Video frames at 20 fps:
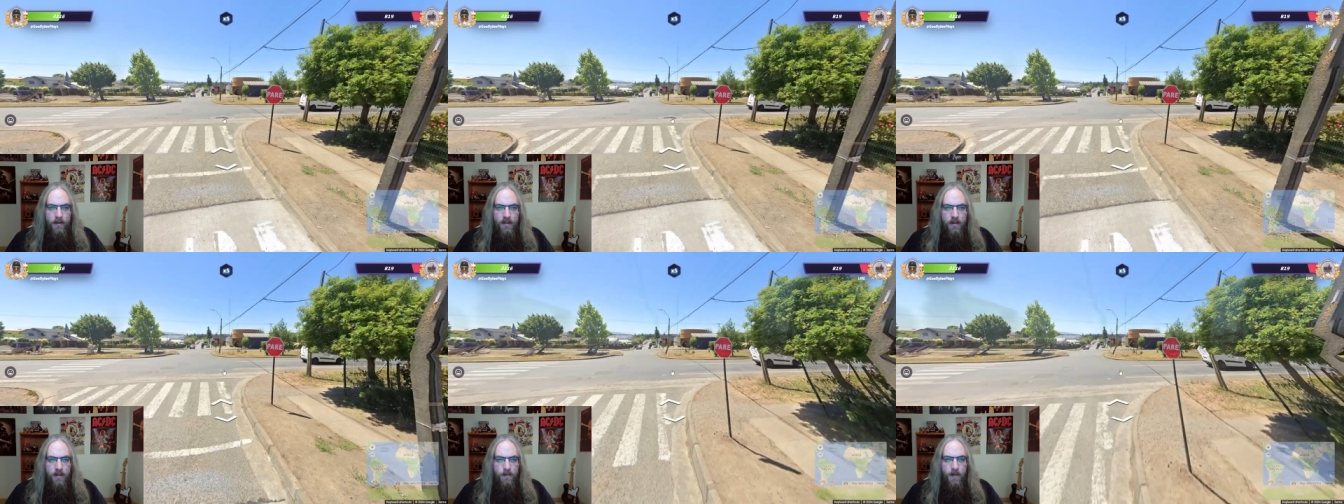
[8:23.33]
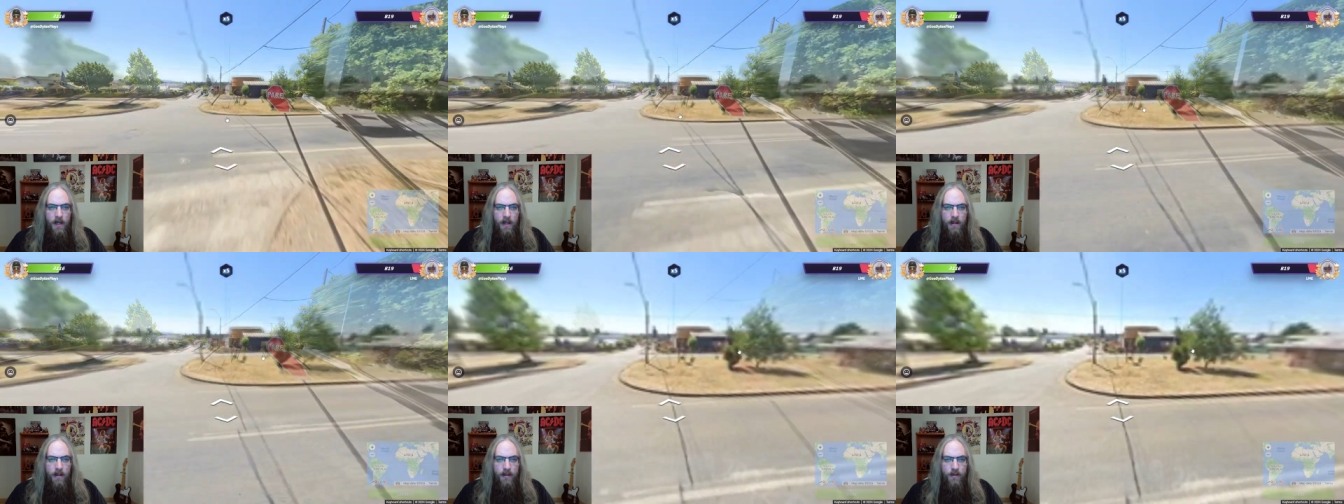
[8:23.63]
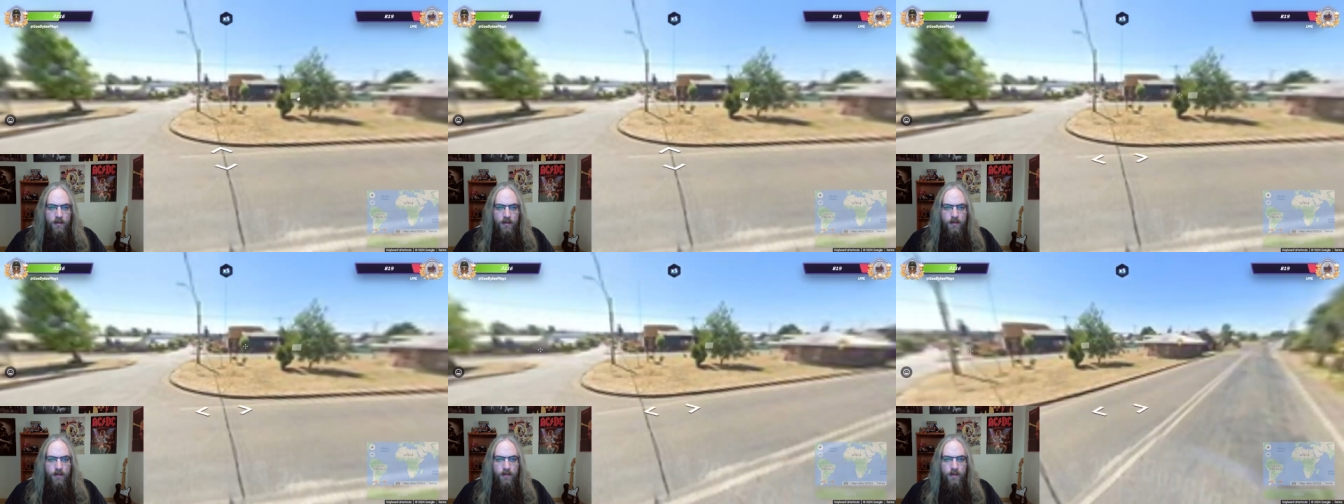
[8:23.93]

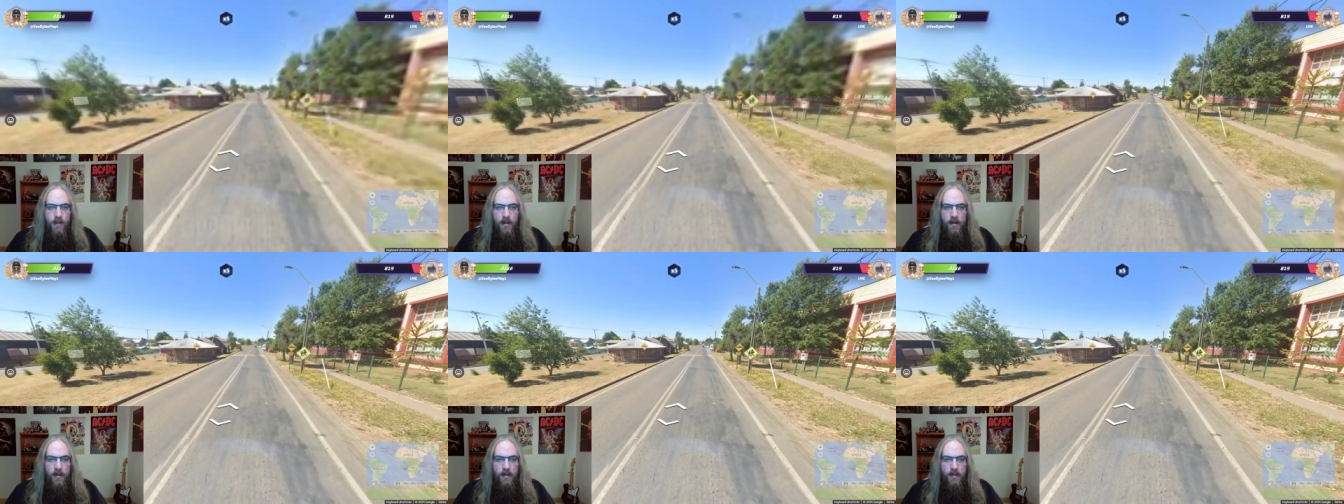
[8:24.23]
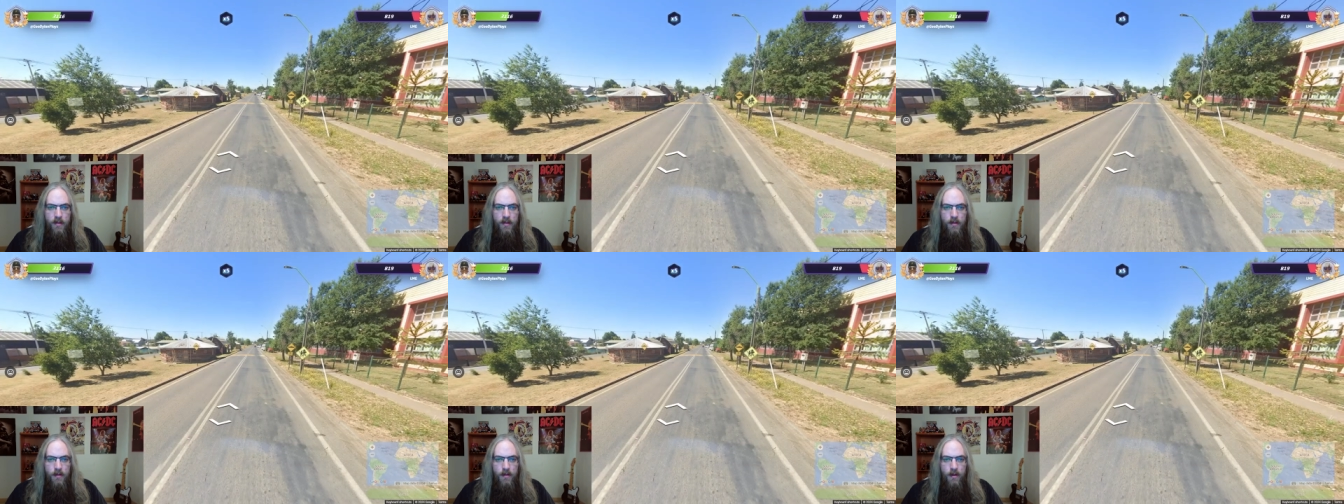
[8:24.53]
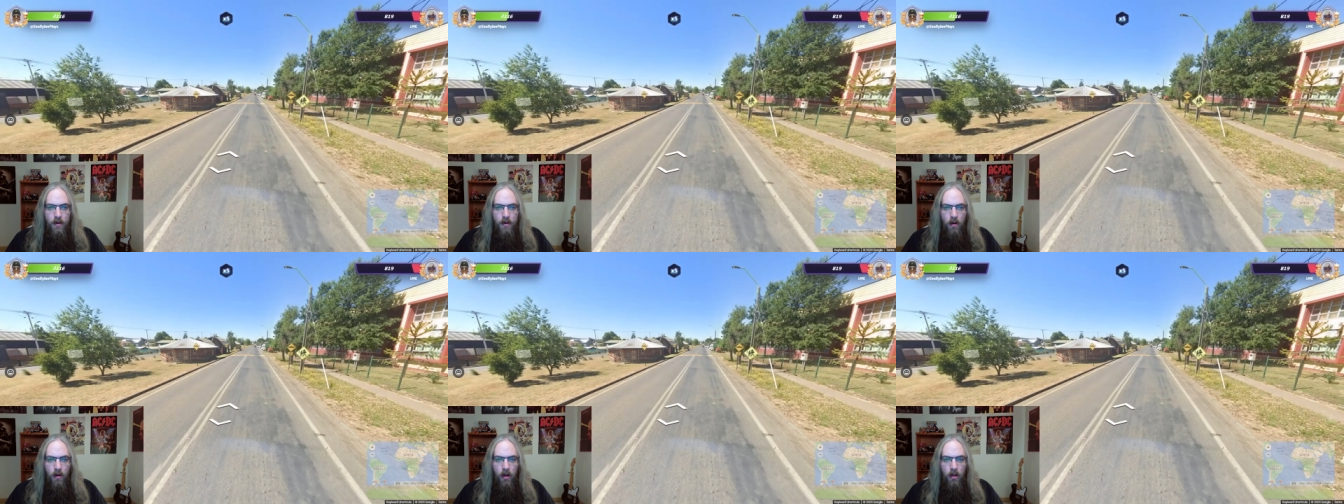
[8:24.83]
Spanish says
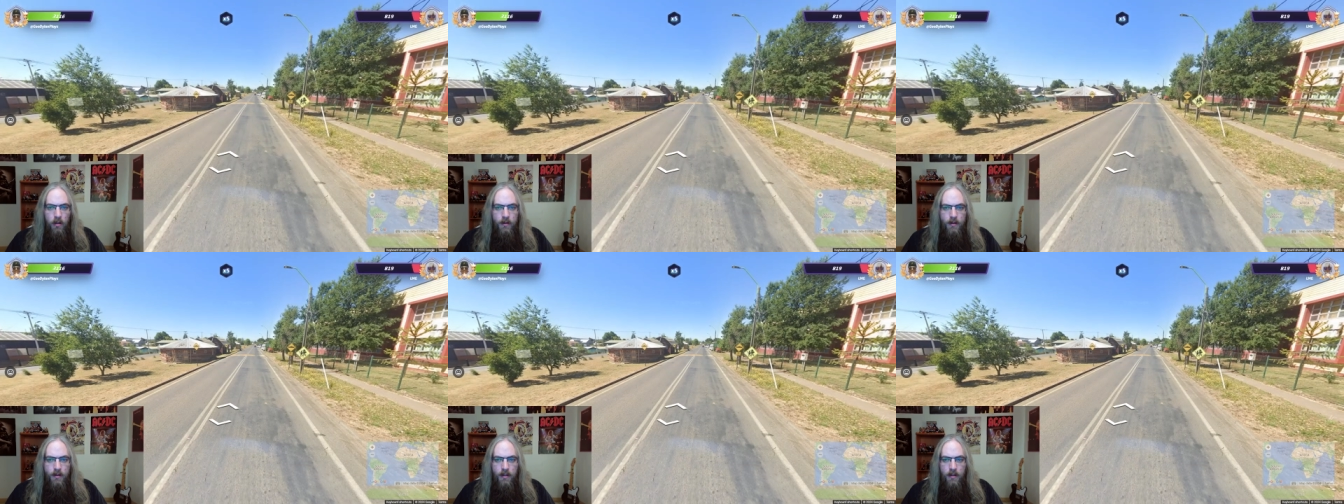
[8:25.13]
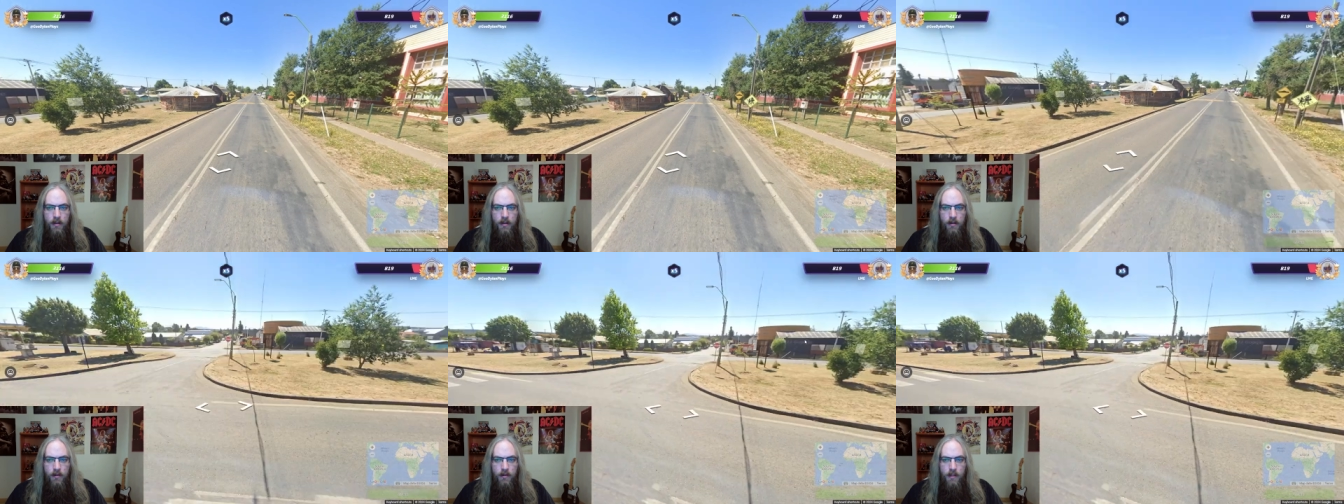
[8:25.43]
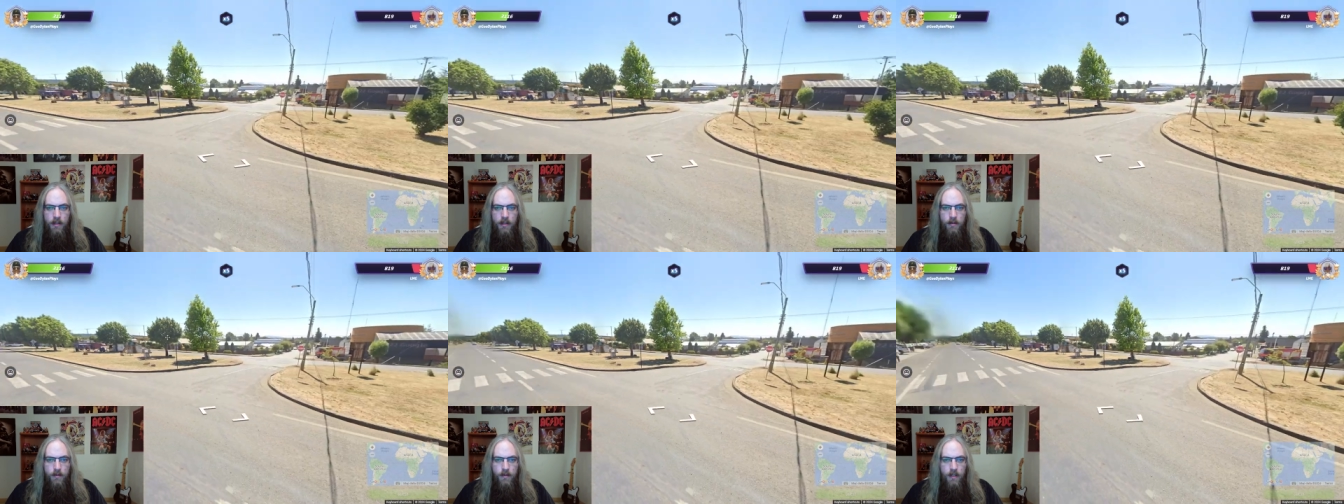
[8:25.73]
alto, they
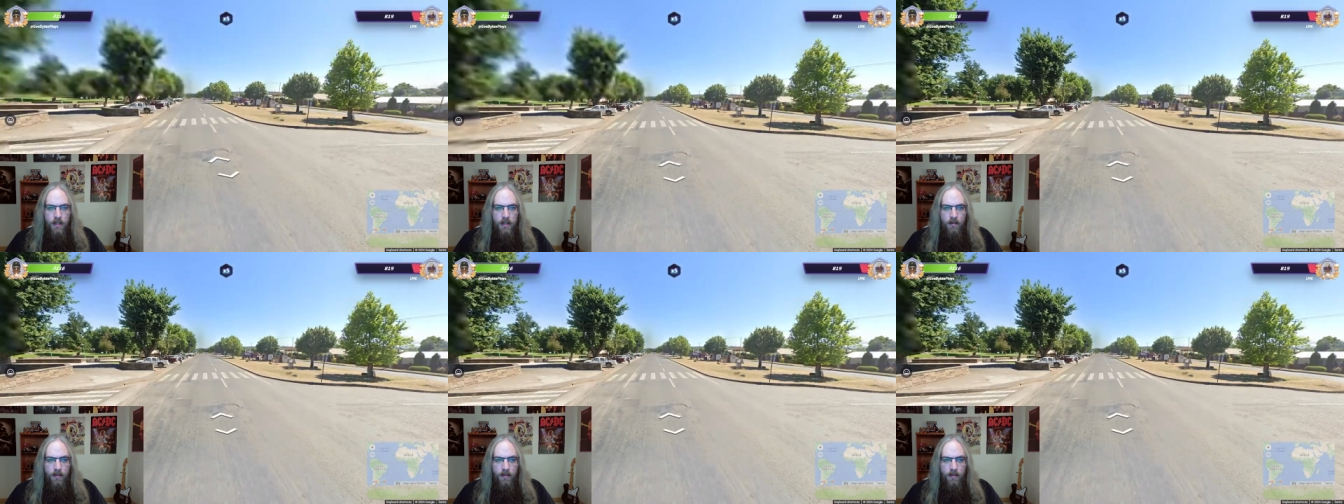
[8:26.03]
don't say